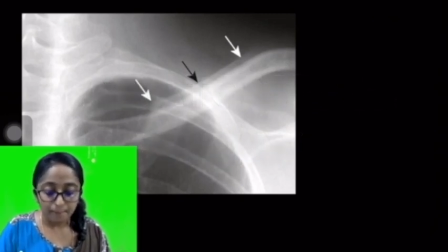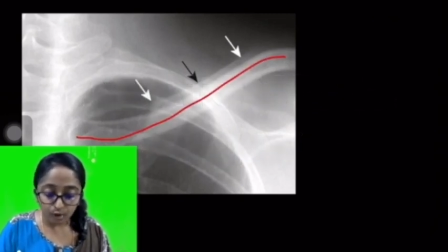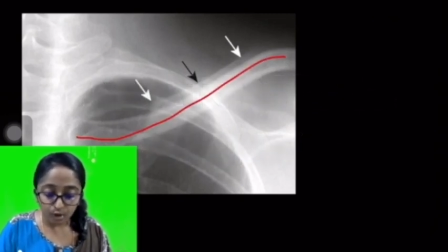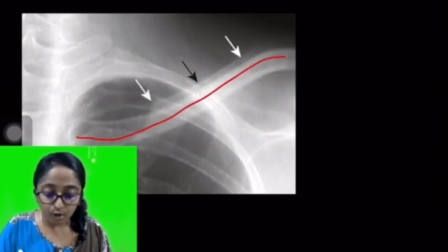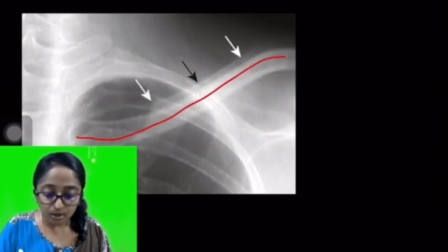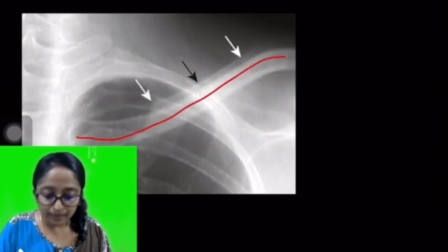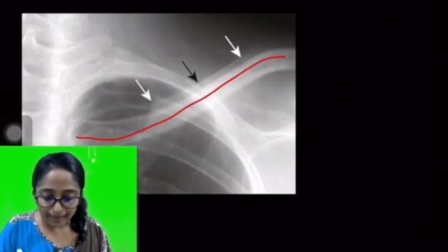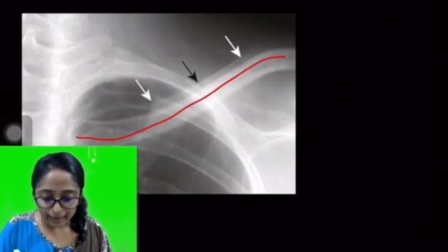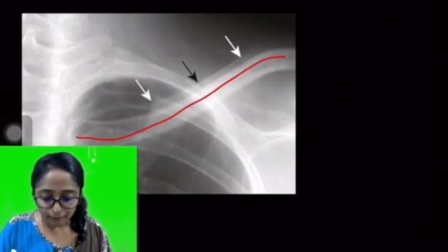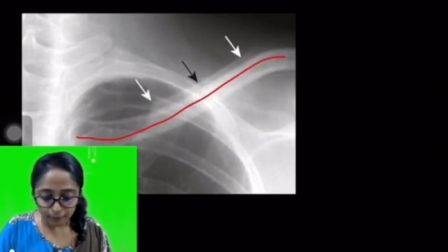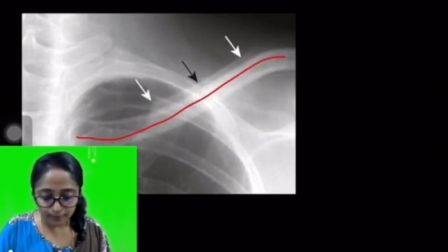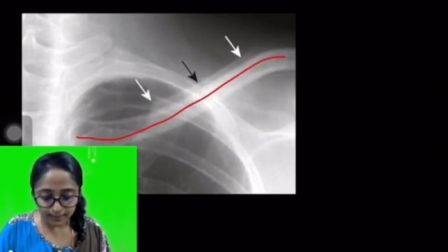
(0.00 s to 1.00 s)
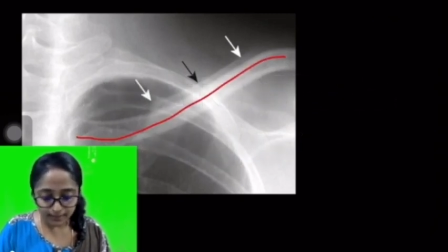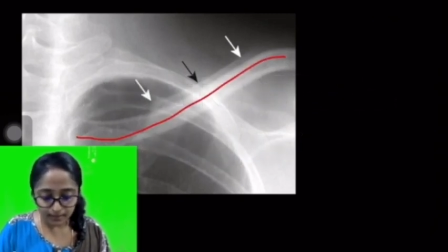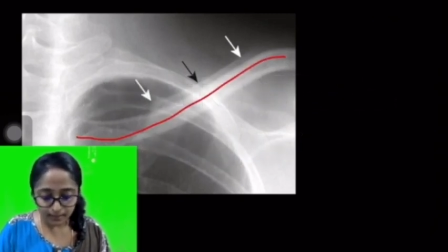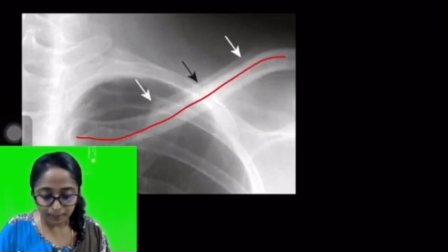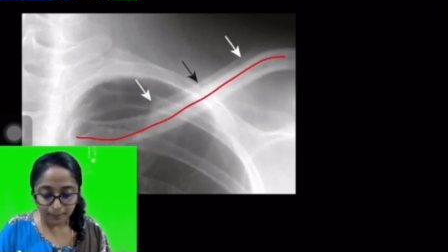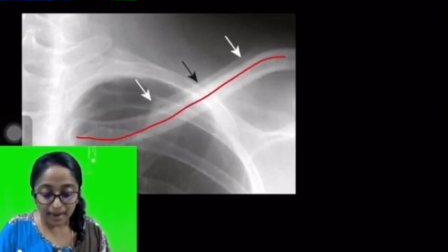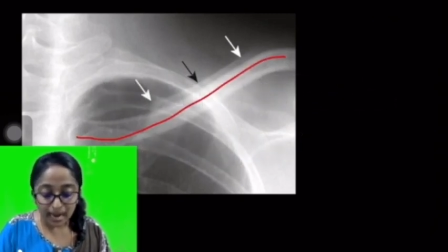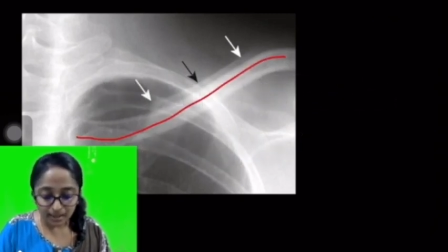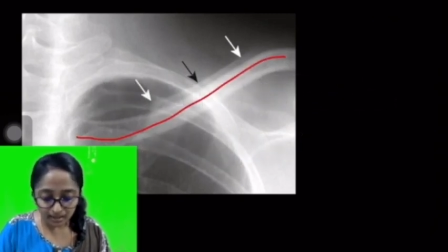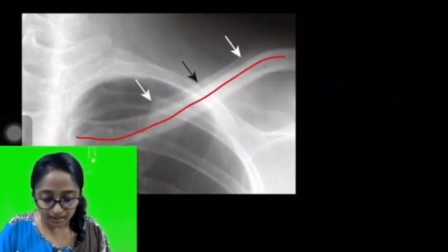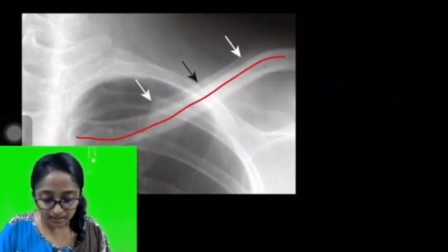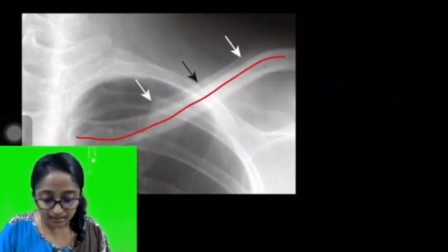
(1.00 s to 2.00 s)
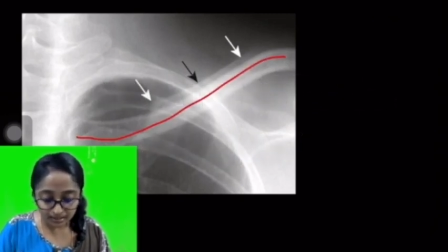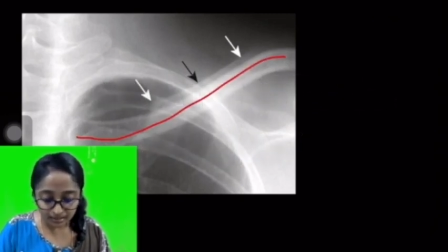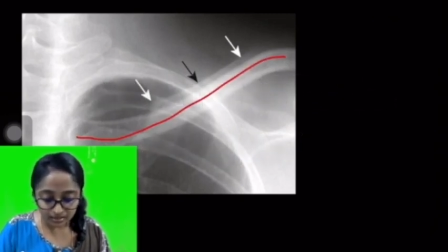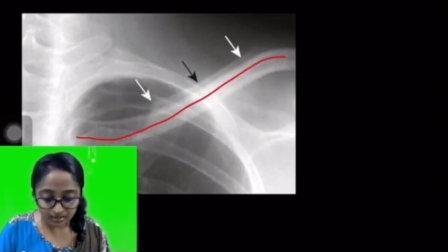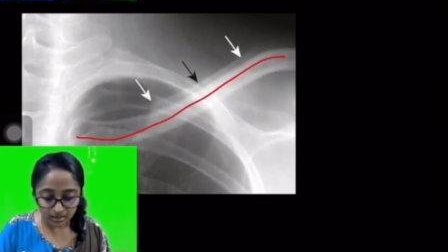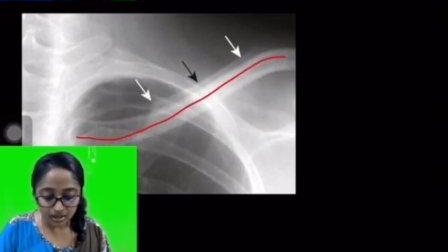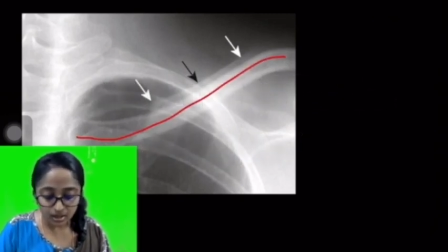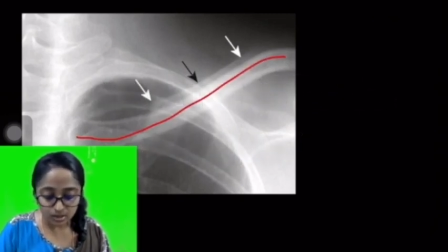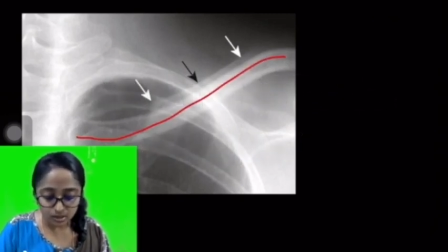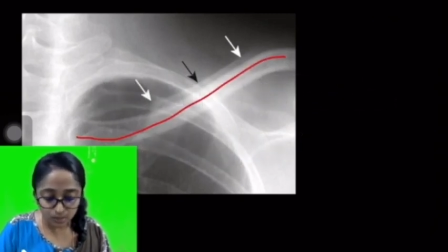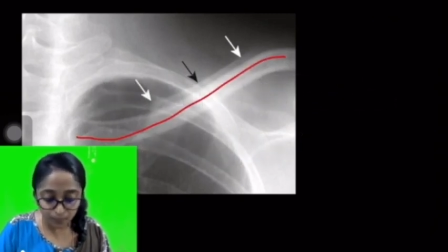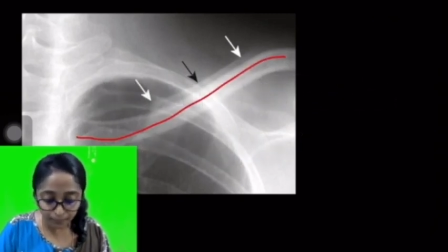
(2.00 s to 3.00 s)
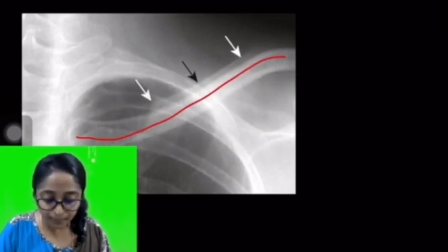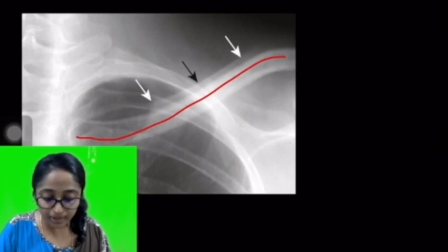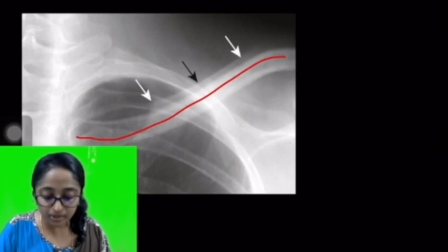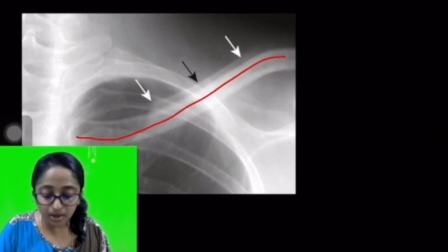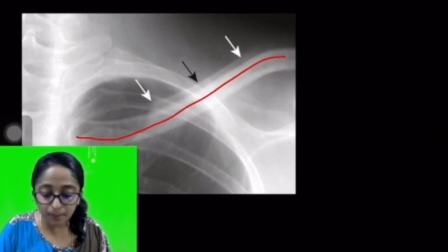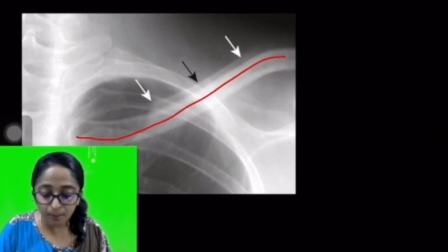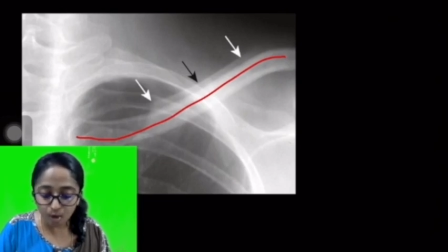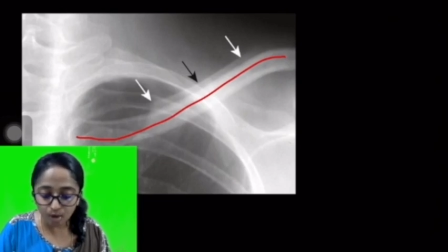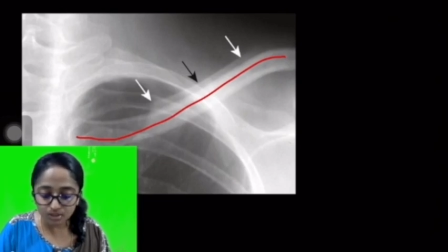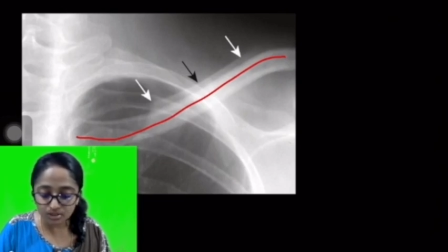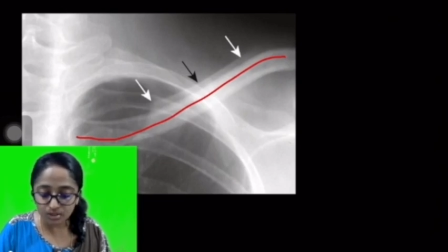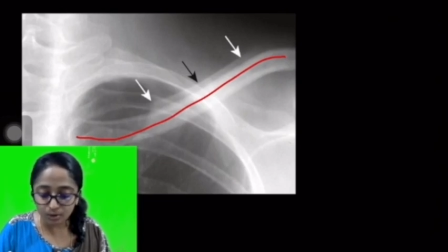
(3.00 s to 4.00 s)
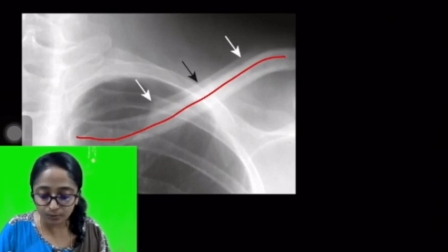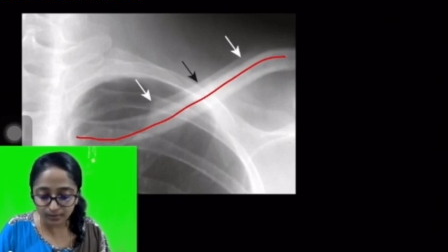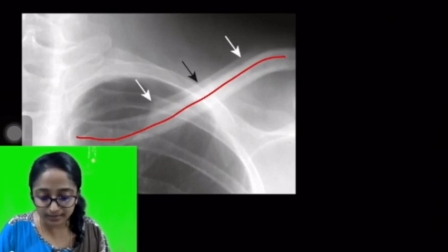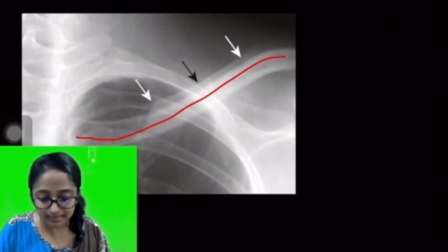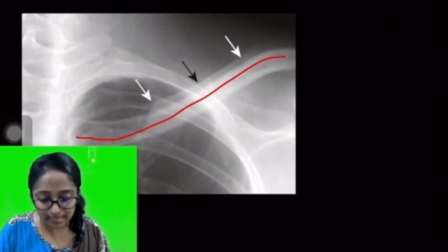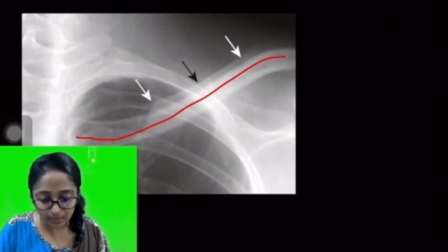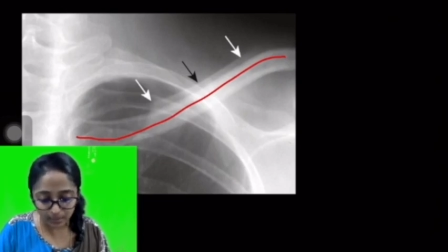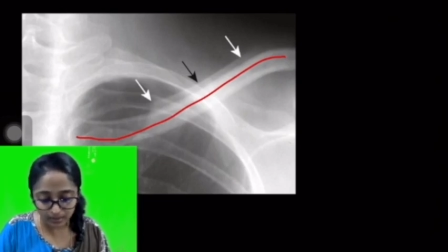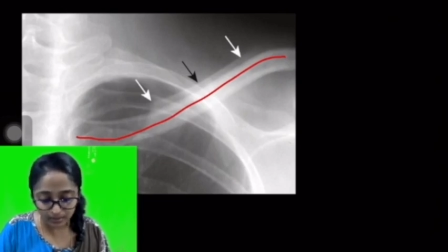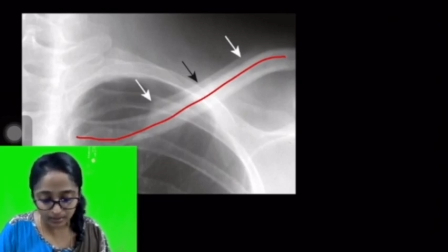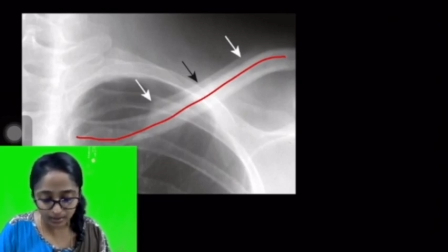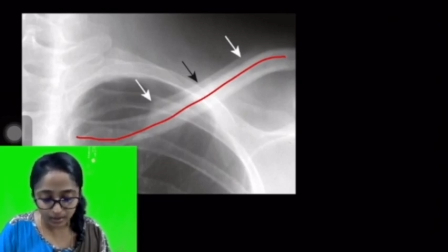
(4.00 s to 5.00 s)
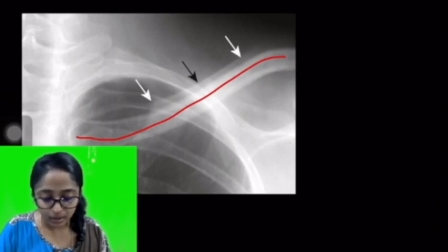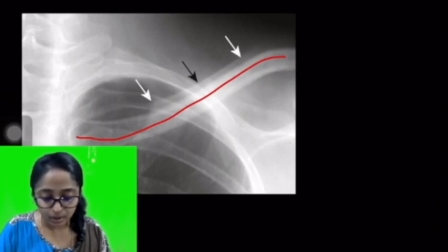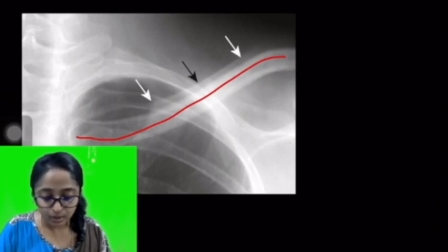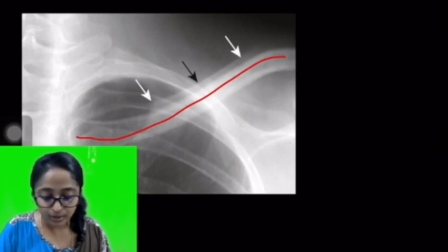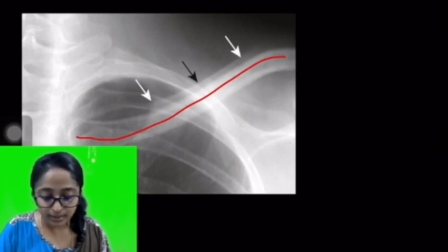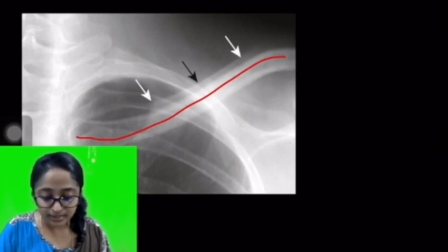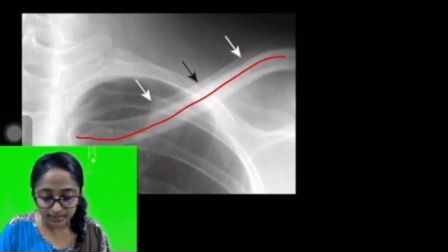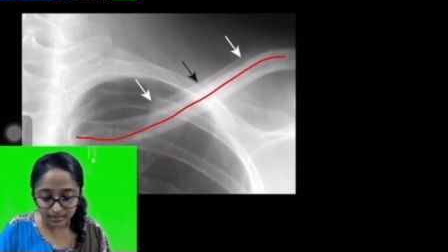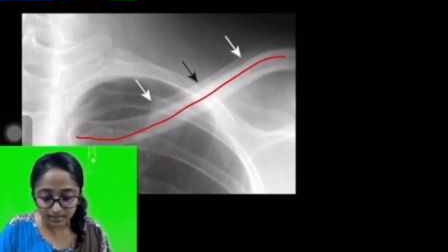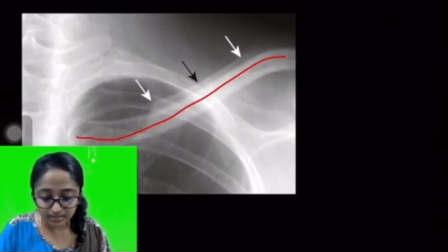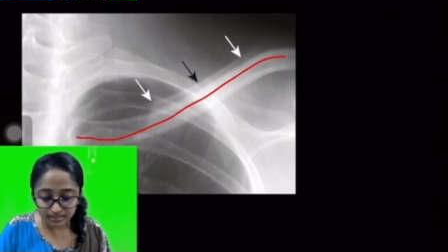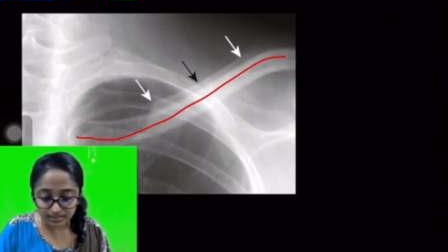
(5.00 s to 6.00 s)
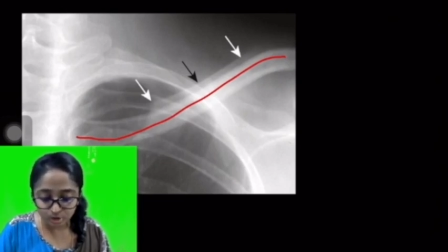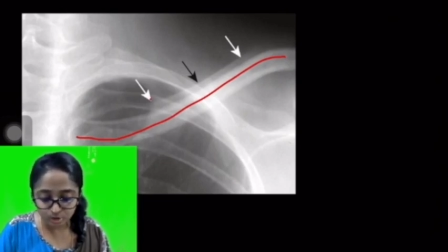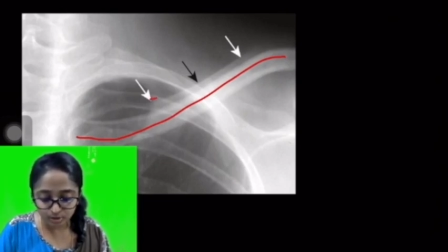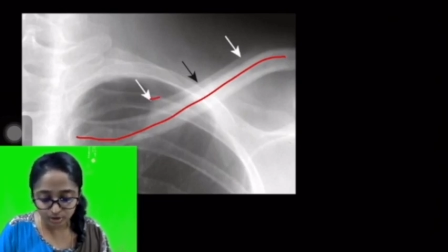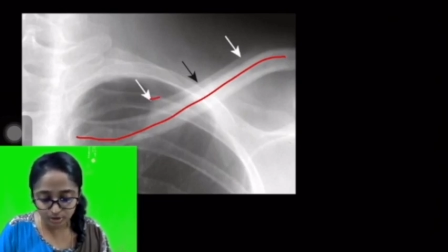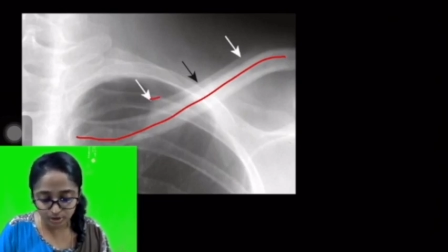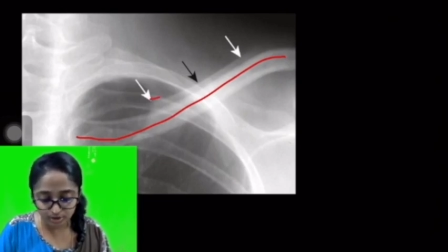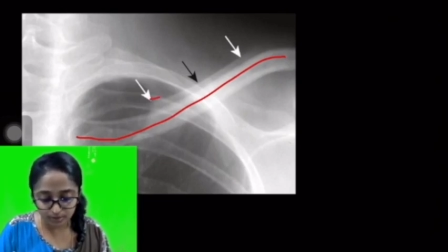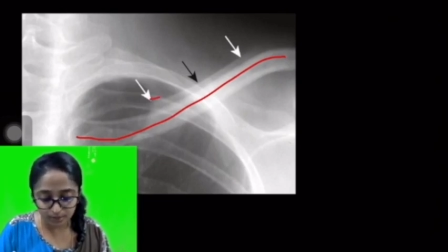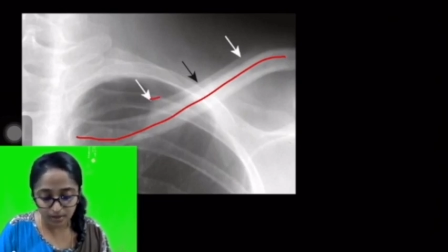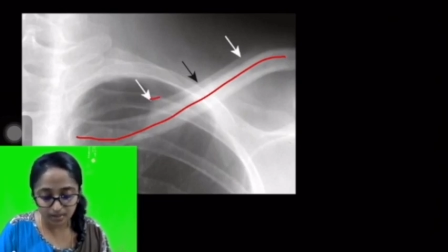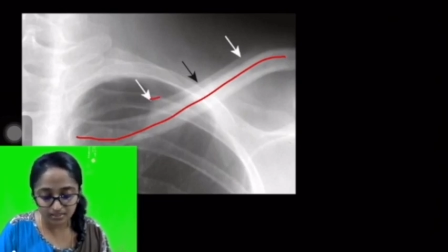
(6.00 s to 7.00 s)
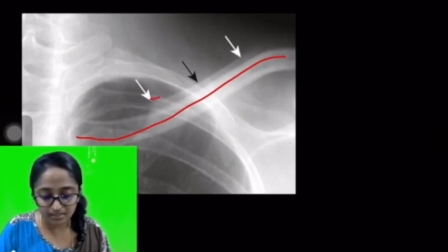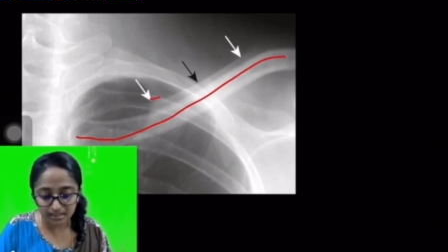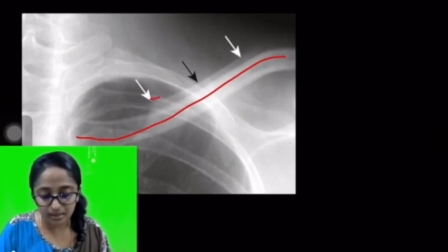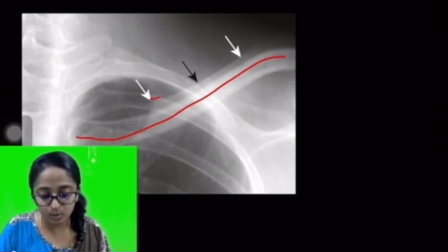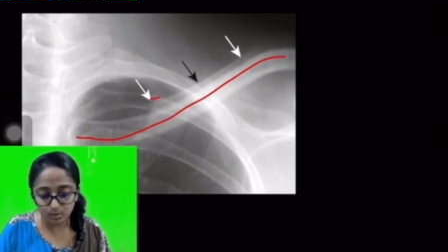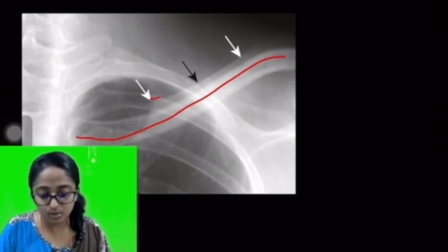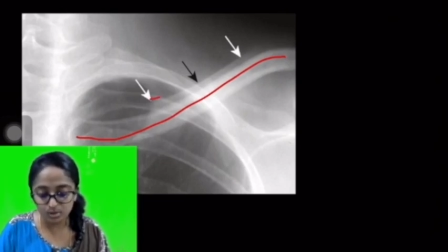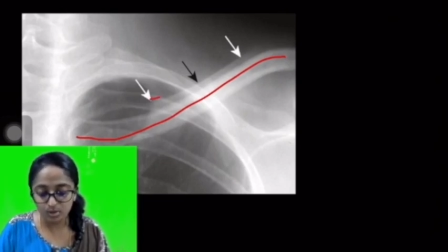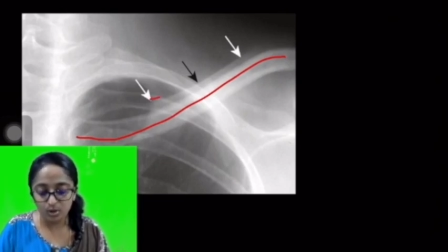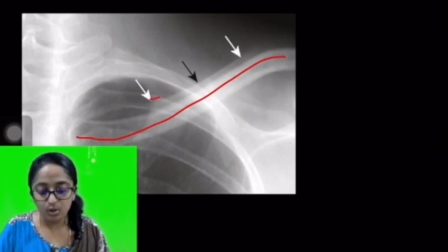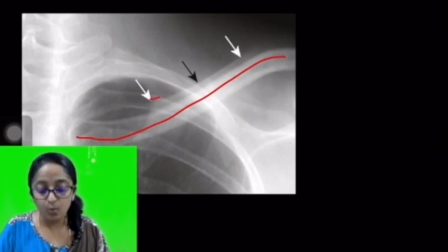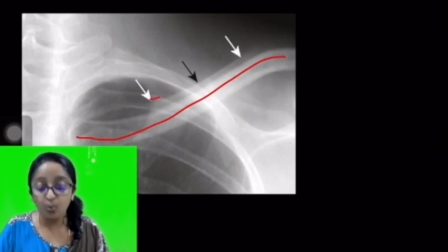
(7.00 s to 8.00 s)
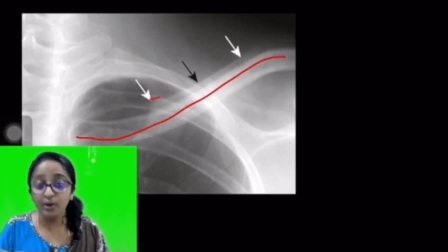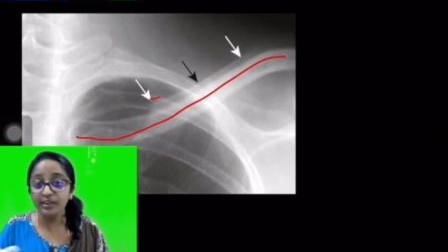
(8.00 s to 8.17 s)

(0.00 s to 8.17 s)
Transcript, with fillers: If you look carefully paralleling the superior border of the clavicle you get another dense structure marked in arrows.